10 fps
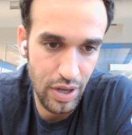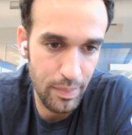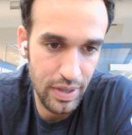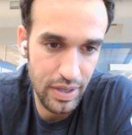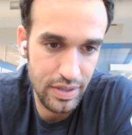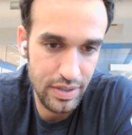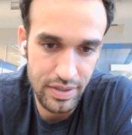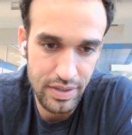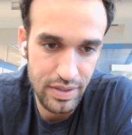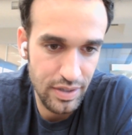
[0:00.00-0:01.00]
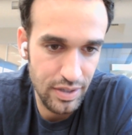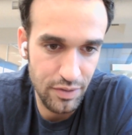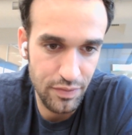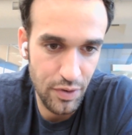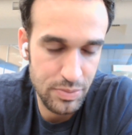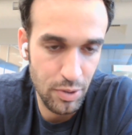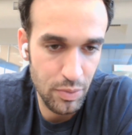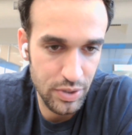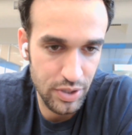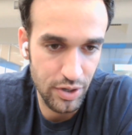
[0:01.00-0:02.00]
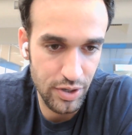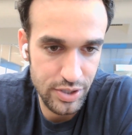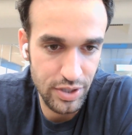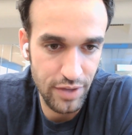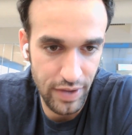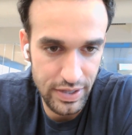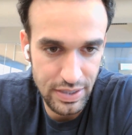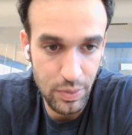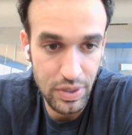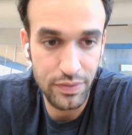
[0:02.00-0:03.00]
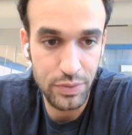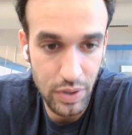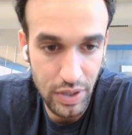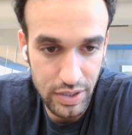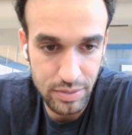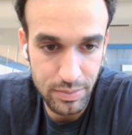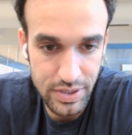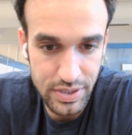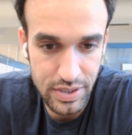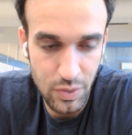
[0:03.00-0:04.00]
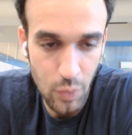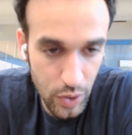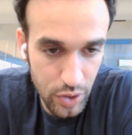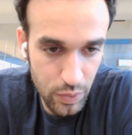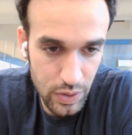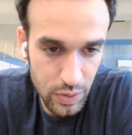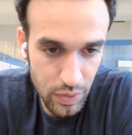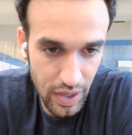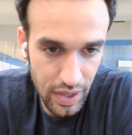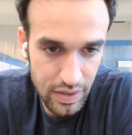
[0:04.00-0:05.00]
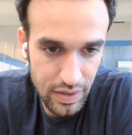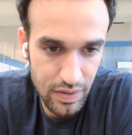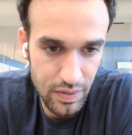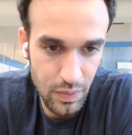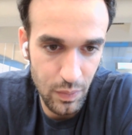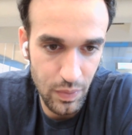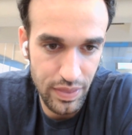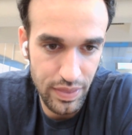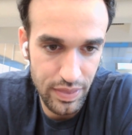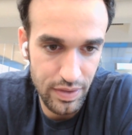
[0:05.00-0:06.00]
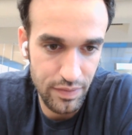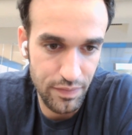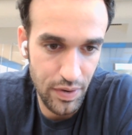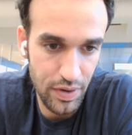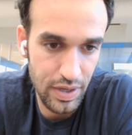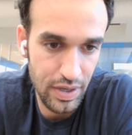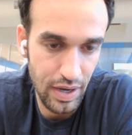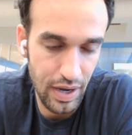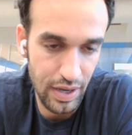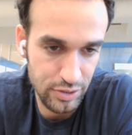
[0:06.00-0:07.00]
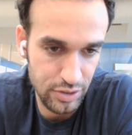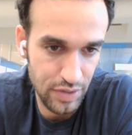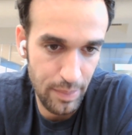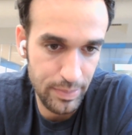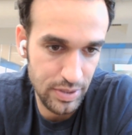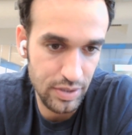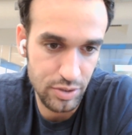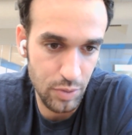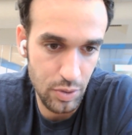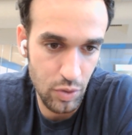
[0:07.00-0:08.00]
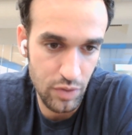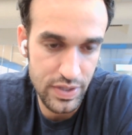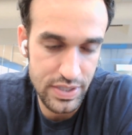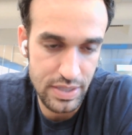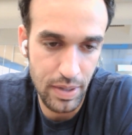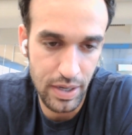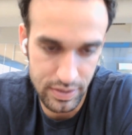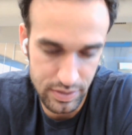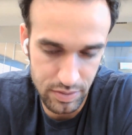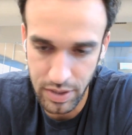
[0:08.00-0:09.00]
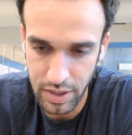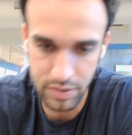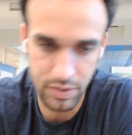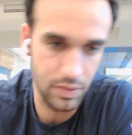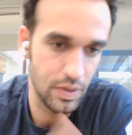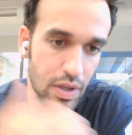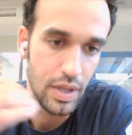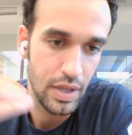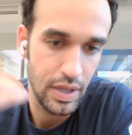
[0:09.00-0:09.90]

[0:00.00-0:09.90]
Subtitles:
we're going to make, very small returns on the financing that we give to our customers. We couldn't do that with very high cost of capital. So with VC money. So we needed to